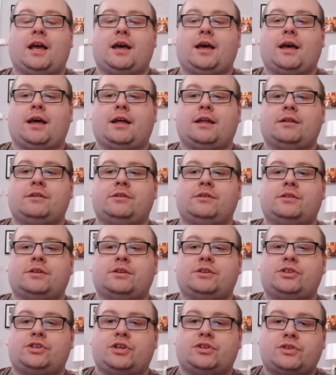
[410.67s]
And
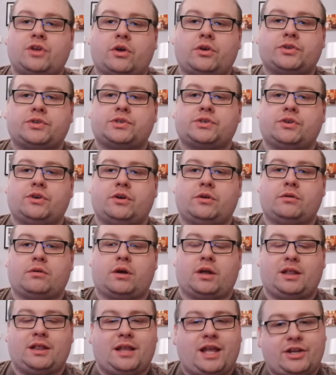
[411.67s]
she's also
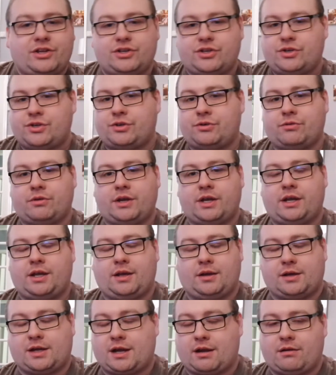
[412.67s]
a
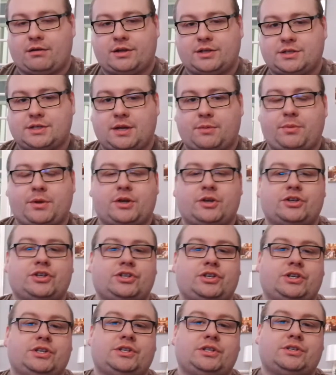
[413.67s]
legendary character because
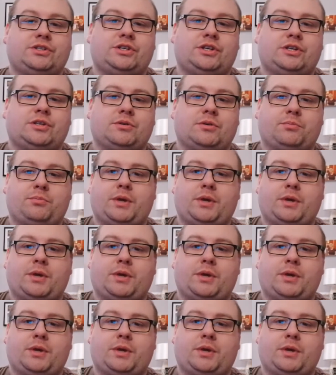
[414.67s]
she's